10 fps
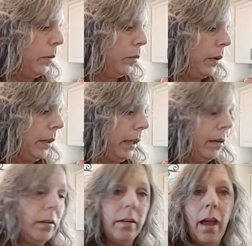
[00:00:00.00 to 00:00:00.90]
really
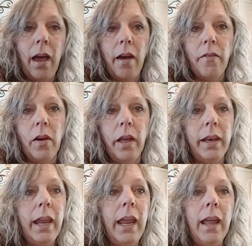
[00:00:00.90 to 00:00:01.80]
good to have
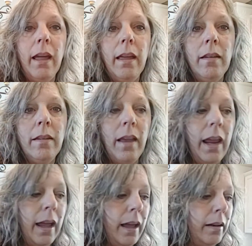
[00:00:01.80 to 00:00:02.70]
on hand,
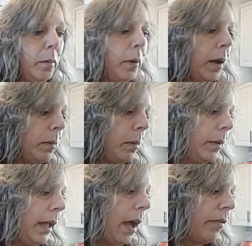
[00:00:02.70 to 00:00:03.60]
and I'll
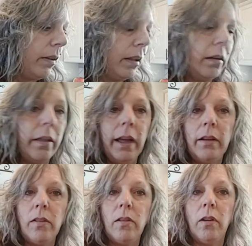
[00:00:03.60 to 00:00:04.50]
probably have a little
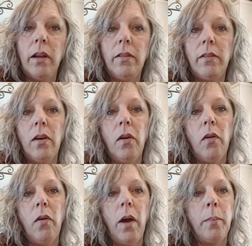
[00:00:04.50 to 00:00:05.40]
extra,
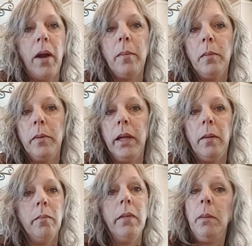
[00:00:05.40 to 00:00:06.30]
so I'll
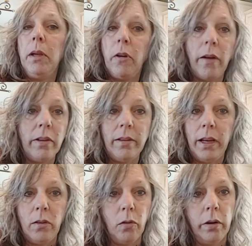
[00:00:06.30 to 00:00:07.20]
probably maybe
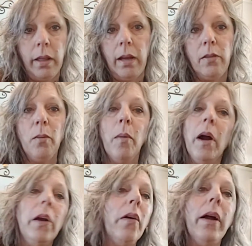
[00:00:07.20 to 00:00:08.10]
gravitate toward that
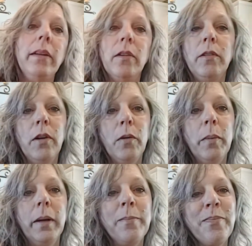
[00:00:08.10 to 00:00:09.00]
tomorrow. I don't know,
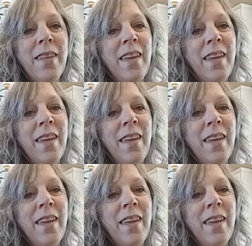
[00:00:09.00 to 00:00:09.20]
but